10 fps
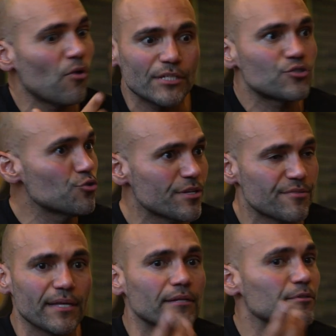Omar, let's do this,
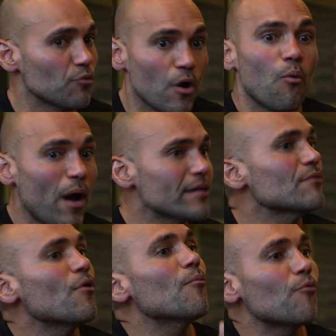man. Like, why? Because I
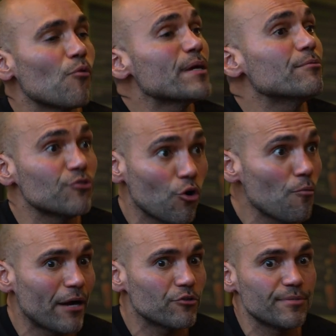want more people to know
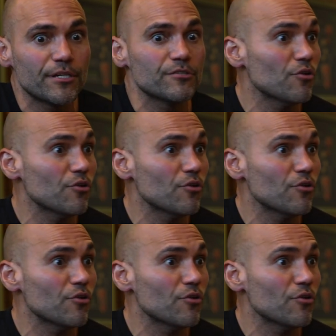about you. Because